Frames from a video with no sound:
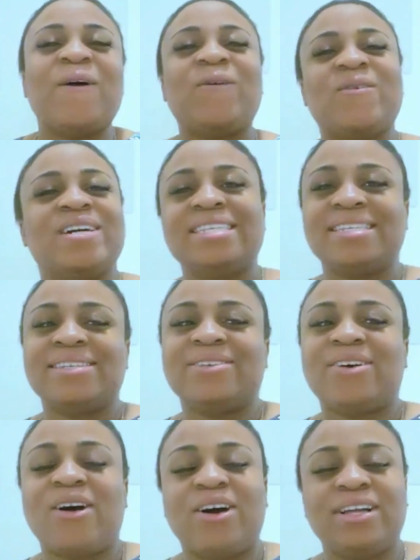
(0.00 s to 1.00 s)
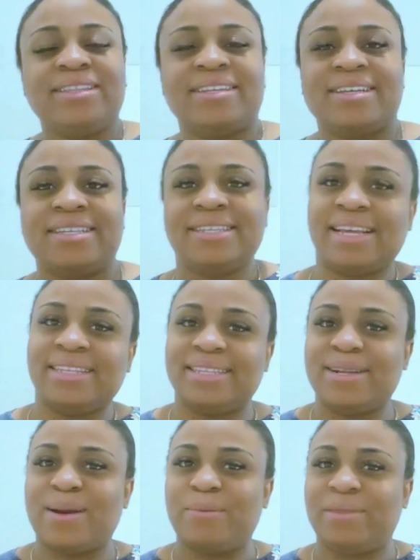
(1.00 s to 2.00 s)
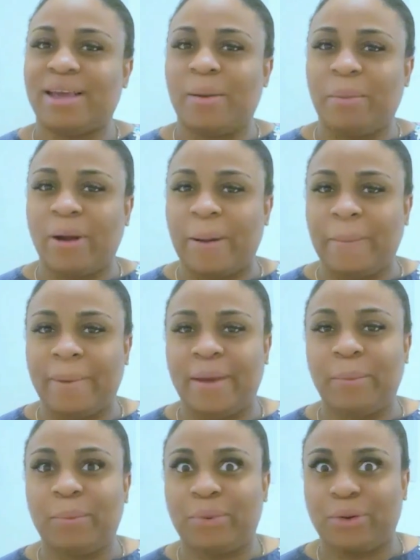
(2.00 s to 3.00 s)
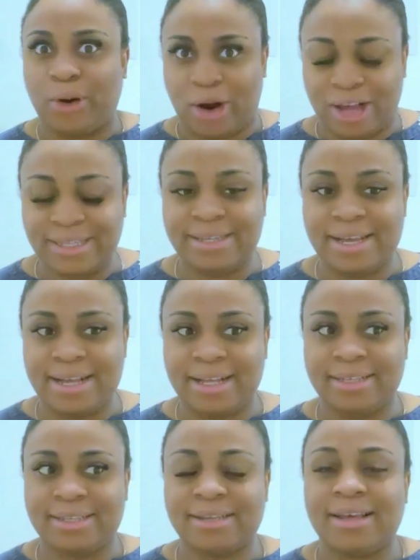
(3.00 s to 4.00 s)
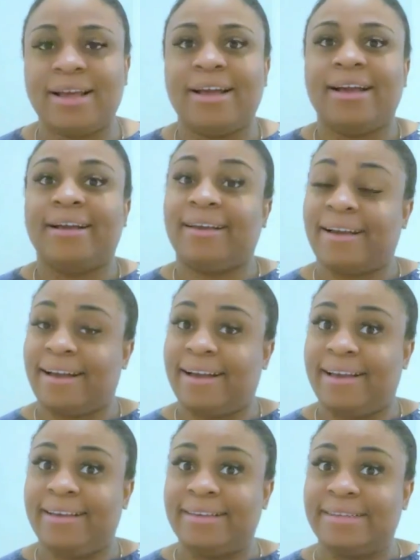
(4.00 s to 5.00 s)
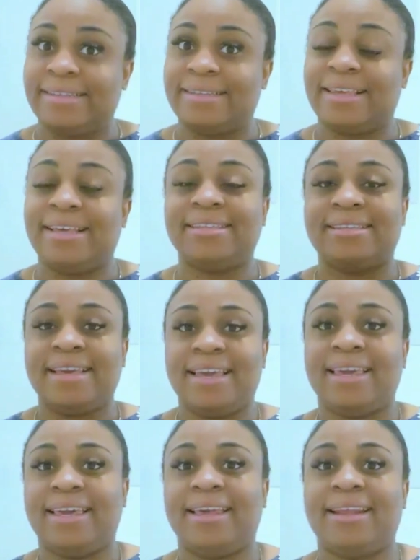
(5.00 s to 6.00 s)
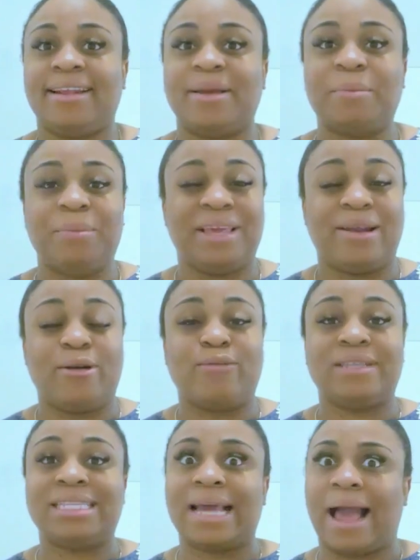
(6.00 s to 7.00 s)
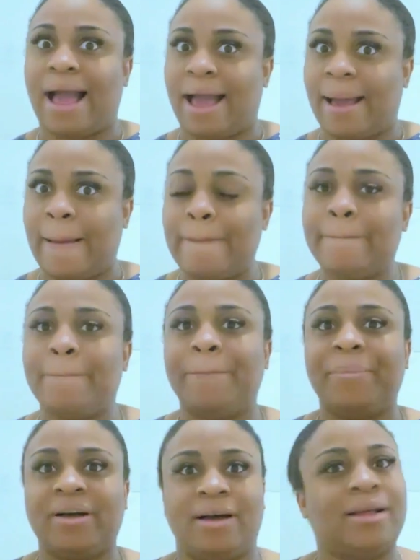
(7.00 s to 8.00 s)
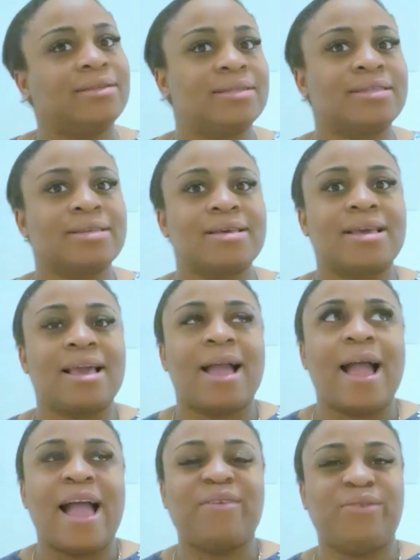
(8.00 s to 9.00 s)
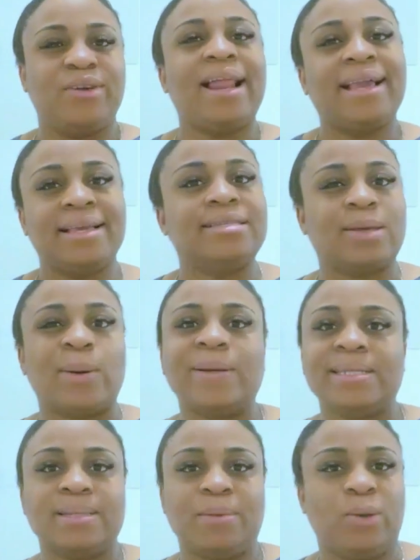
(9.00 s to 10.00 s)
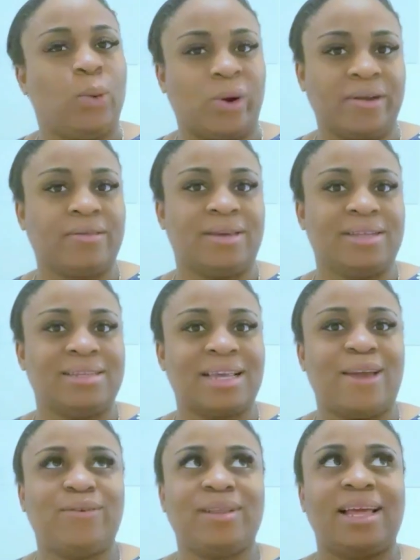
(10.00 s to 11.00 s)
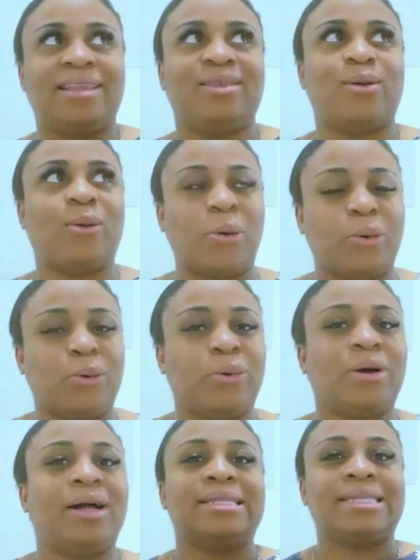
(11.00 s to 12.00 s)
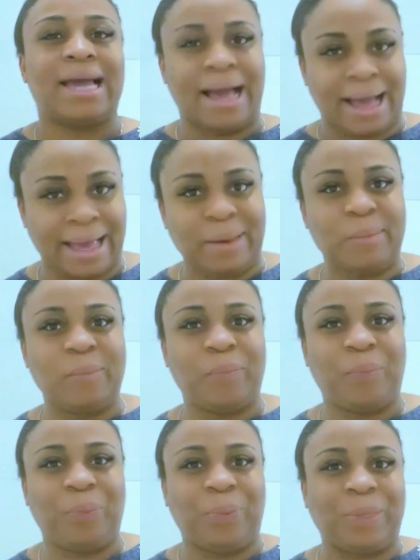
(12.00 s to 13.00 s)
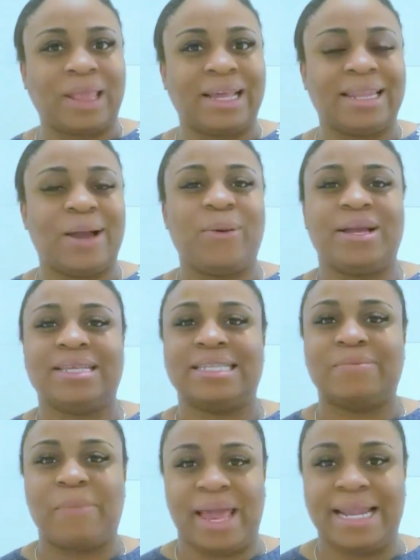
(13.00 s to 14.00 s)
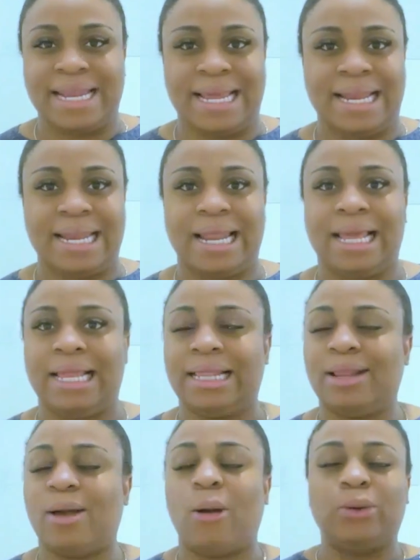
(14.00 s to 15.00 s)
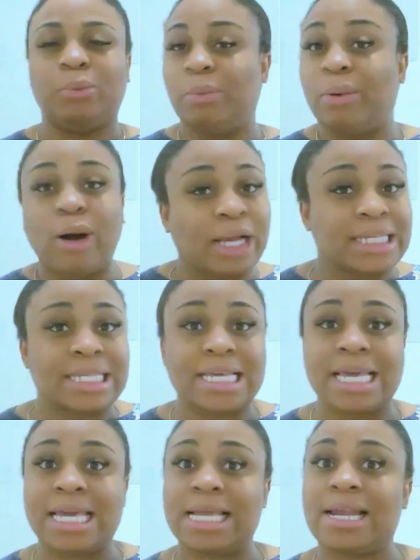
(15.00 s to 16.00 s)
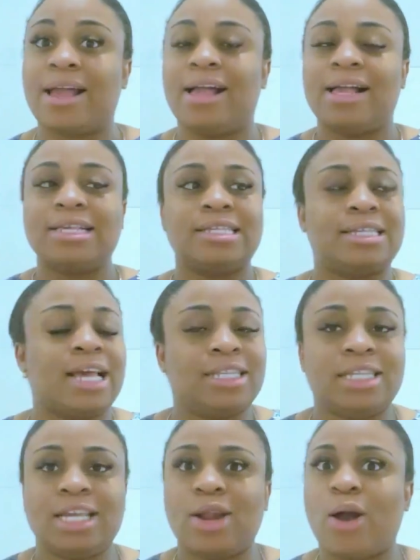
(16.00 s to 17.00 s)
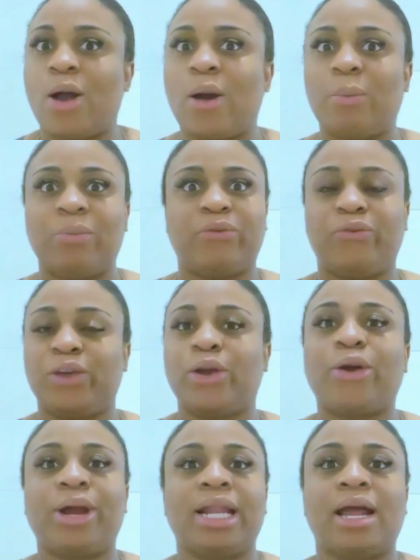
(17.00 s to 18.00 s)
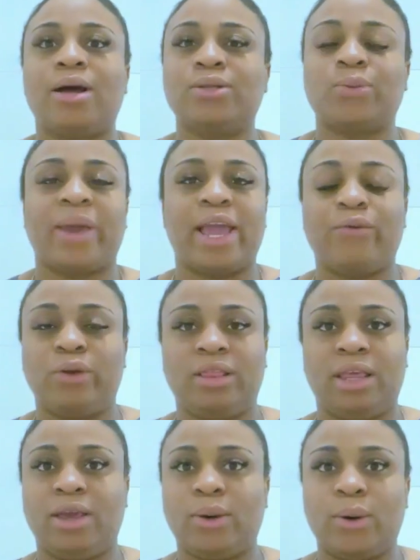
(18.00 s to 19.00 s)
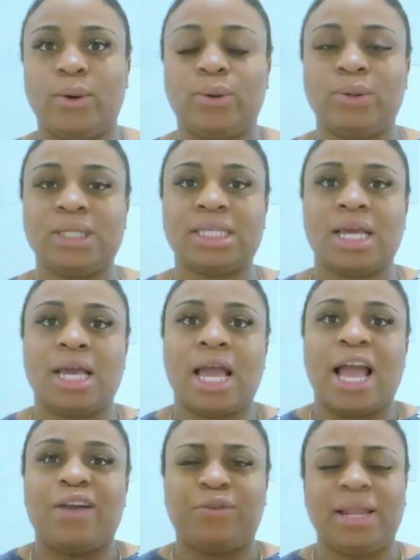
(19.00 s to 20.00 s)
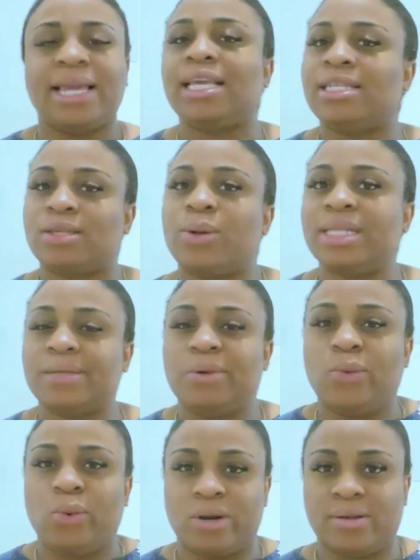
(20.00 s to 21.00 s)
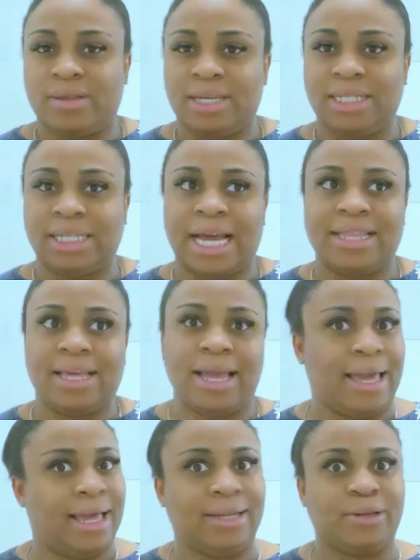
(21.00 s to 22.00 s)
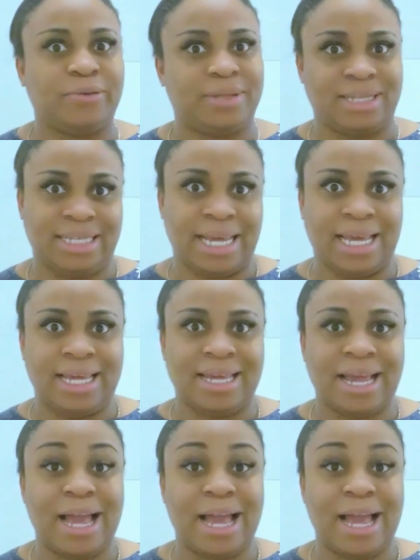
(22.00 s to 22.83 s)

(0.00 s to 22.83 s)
We're still on the setting up the apartment process. Guys, it's taken a bit of time, but I feel like it's going to be worth it. I feel like the whole time that we're spending in unboxing, setting up, figuring out where everything goes, I feel like it's going to be worth it at the end of the day.